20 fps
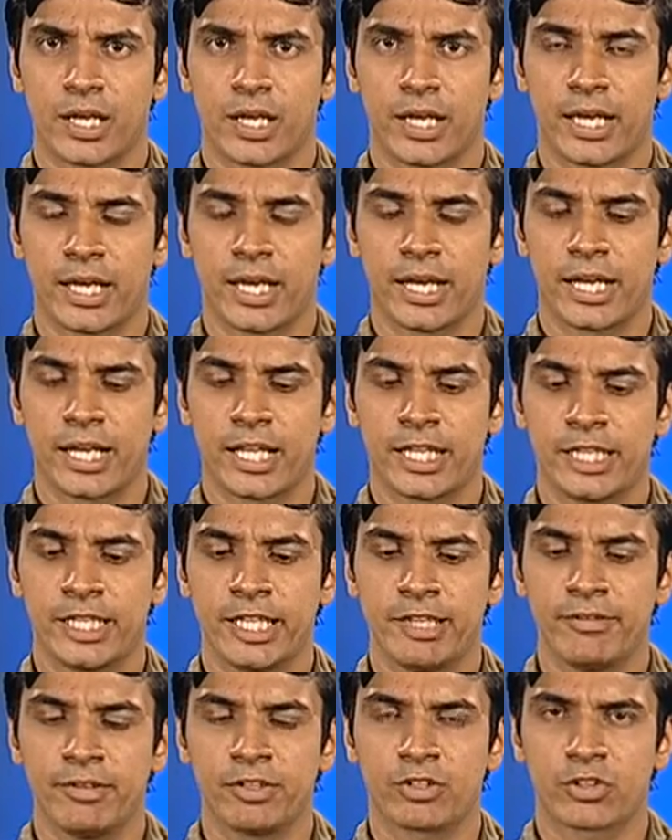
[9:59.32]
and
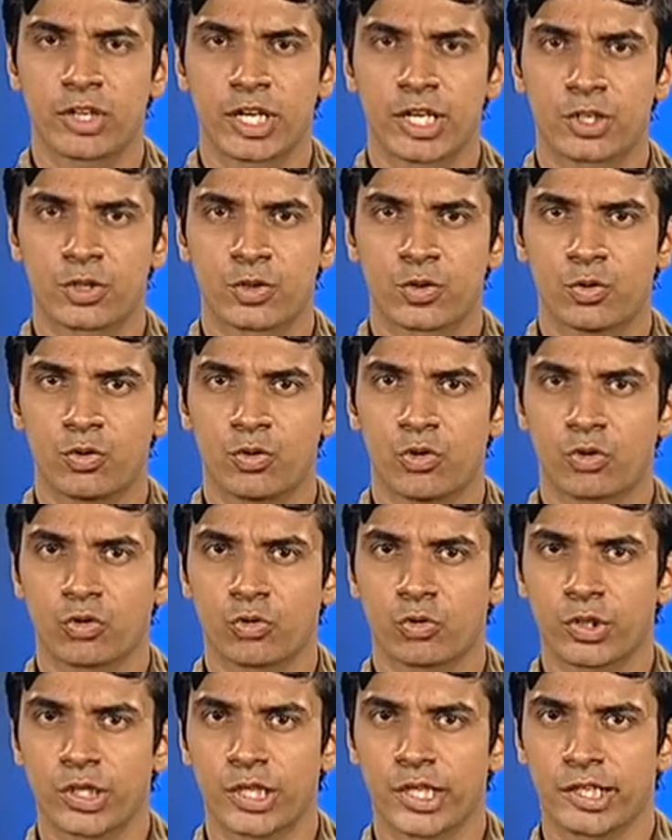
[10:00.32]
they will try to
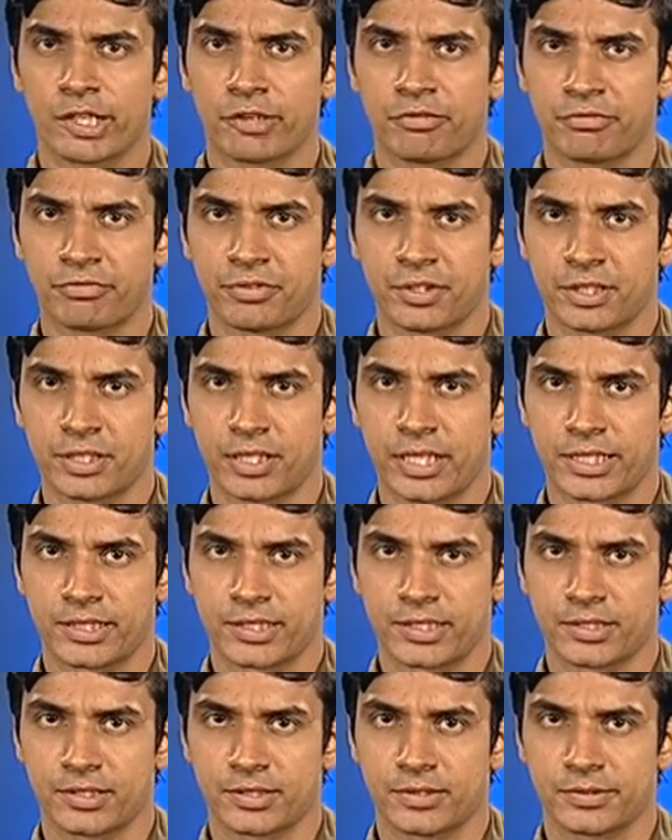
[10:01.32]
rotate it further like
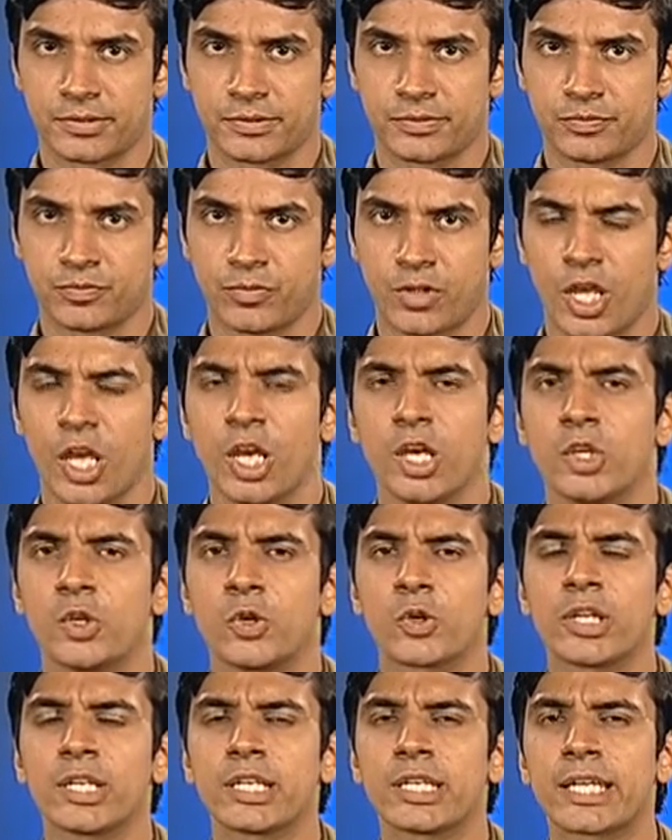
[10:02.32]
this. You
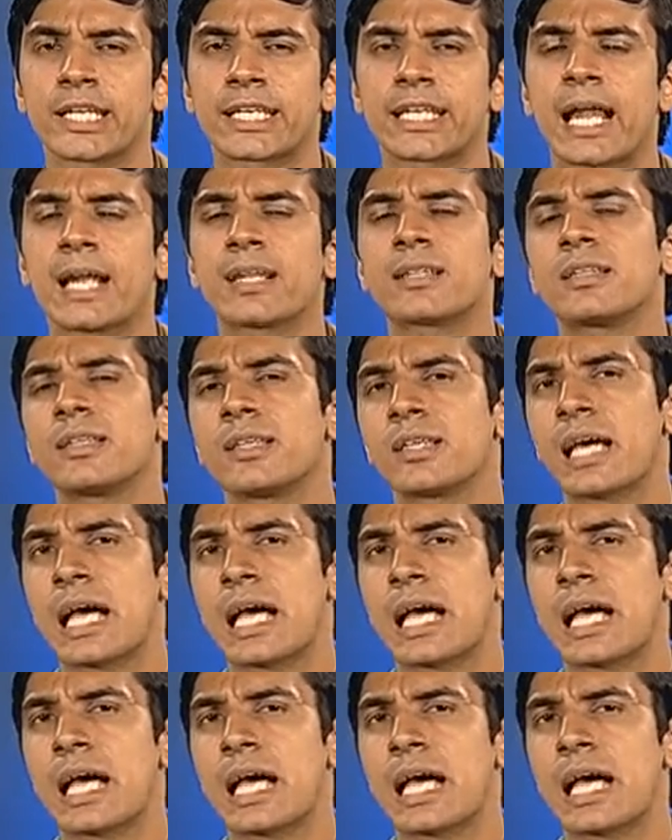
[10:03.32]
can take that thing